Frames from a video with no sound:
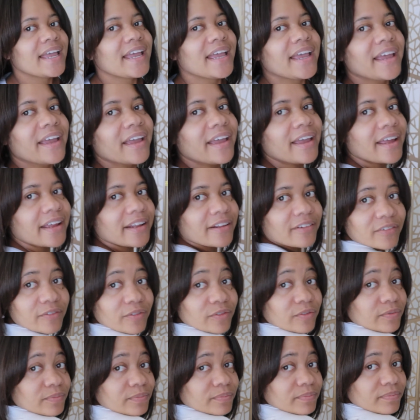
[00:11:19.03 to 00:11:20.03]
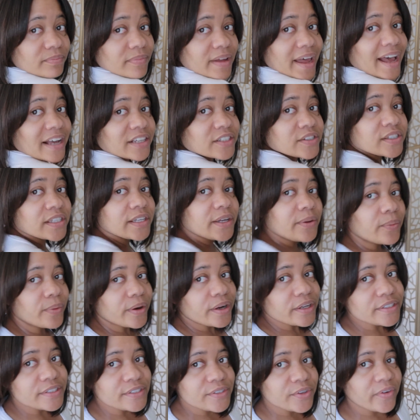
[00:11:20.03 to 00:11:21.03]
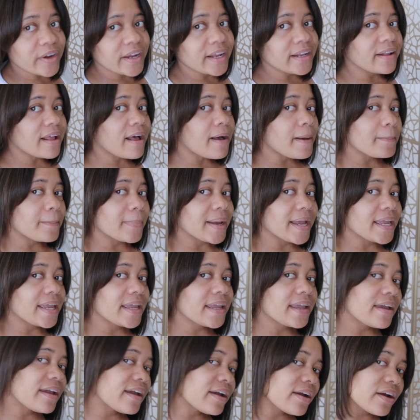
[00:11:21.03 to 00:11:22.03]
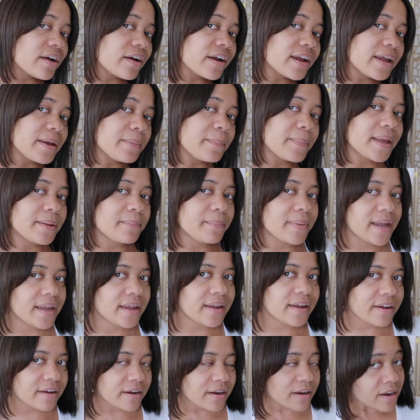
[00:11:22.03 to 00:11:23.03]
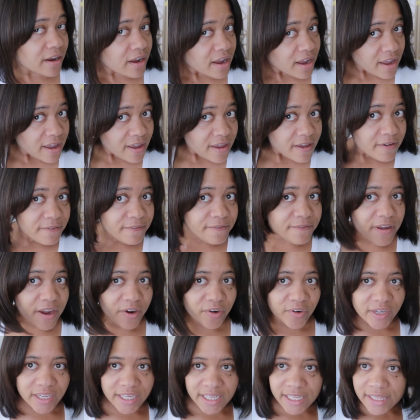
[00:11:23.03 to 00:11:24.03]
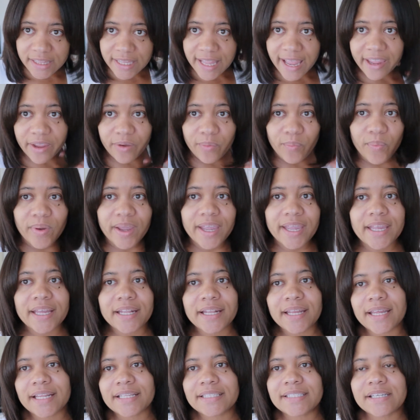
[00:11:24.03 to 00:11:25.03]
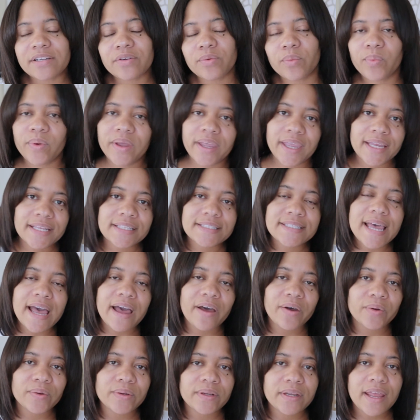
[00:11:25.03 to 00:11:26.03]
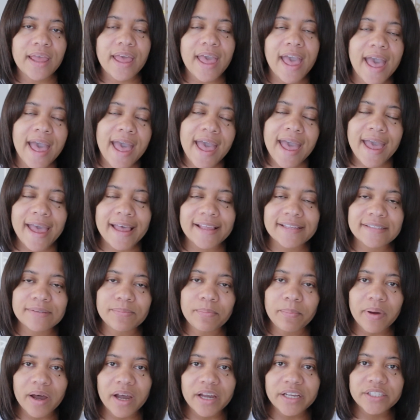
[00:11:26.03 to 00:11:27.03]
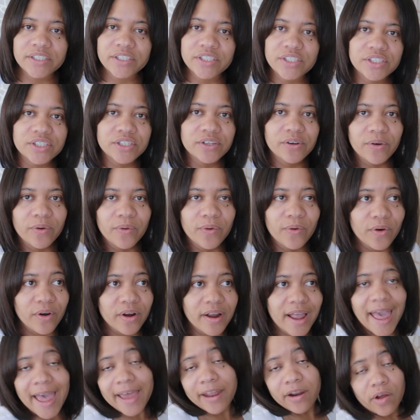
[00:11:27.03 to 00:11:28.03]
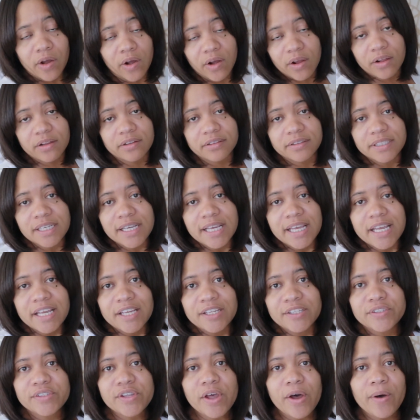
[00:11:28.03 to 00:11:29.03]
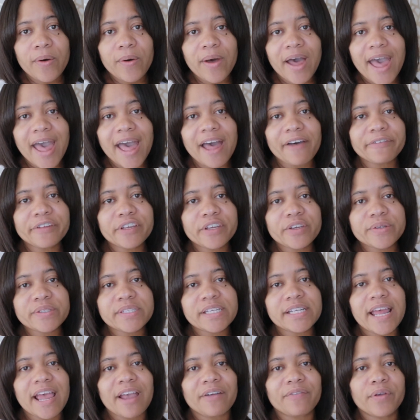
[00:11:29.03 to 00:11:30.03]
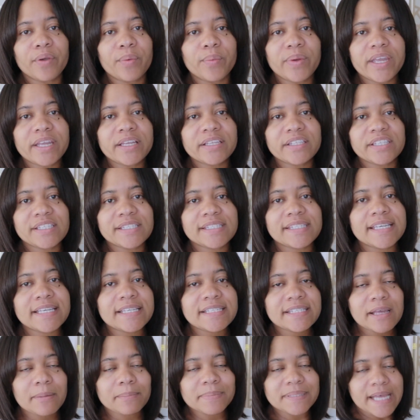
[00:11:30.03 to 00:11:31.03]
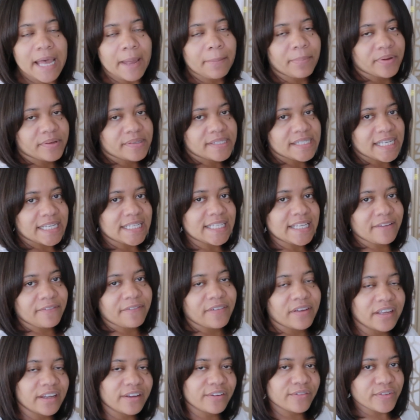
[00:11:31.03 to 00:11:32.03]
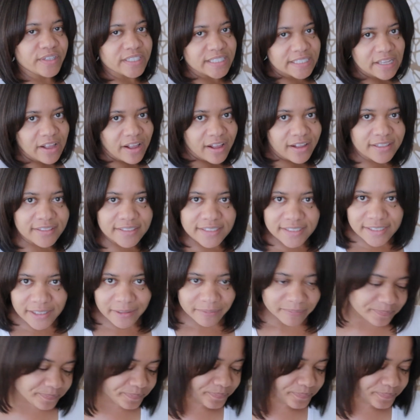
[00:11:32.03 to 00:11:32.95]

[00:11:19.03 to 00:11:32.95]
it actually works great on my hair. It made my hair very lightweight. It didn't weigh down as much or at all. So I have to use it every week to see some type of significant results.